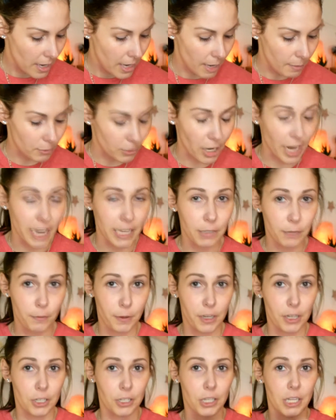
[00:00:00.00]
I'm trying to
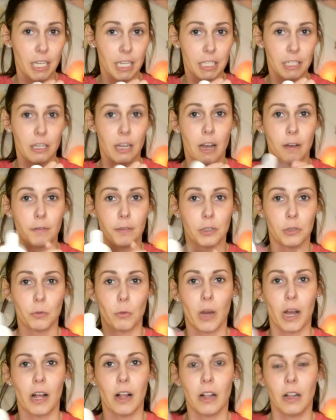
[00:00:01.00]
finish this off as
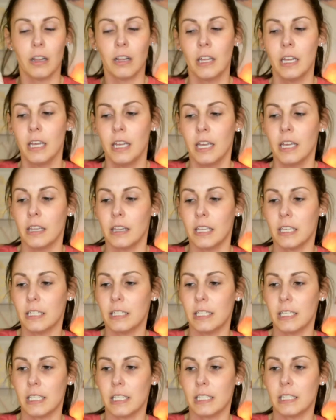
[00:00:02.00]
well. This
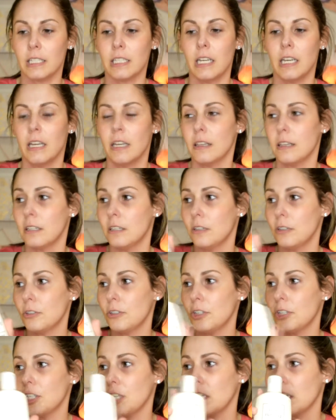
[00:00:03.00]
is the
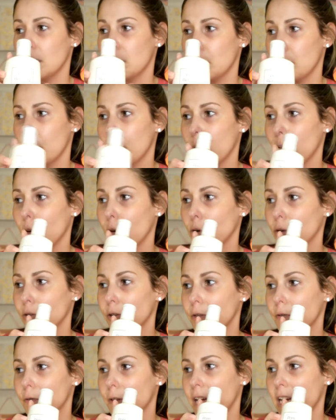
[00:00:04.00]
Neutrogena Pore
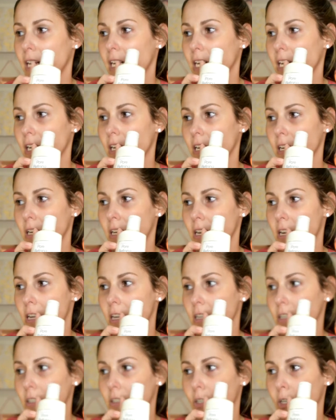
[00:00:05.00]
Refining
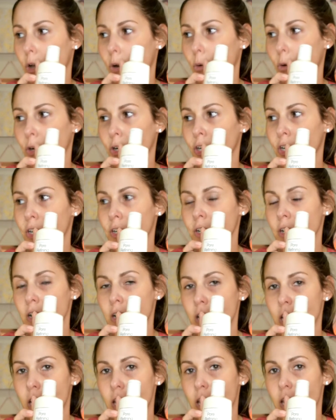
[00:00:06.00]
Toner.
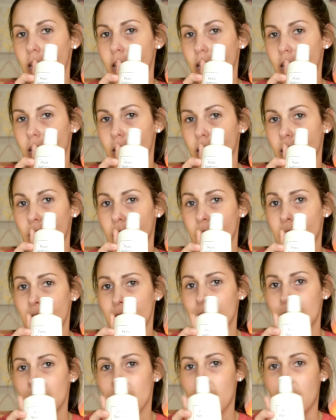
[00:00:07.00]

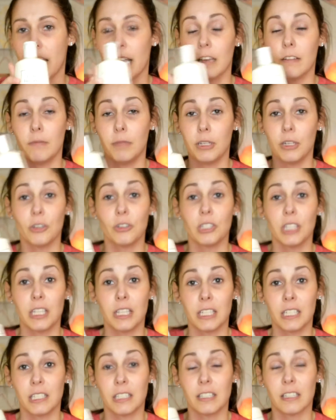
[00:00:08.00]
And I've been using
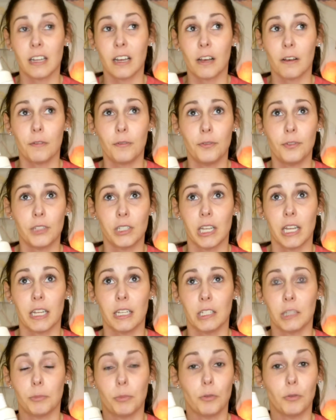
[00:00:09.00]
this stuff
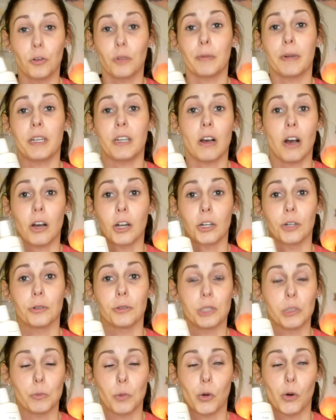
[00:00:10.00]
since before my daughter
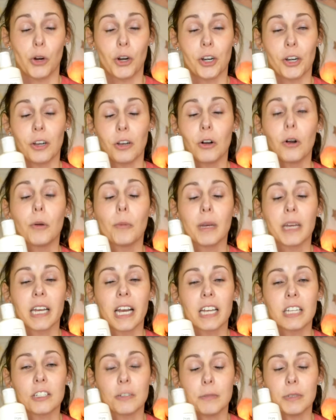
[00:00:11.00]
was born. Oh my
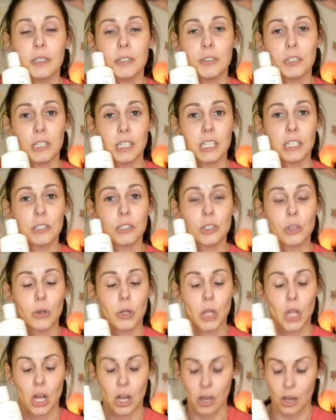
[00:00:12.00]
gosh, I've been using it
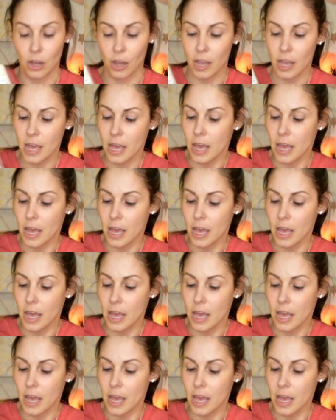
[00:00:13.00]
so long.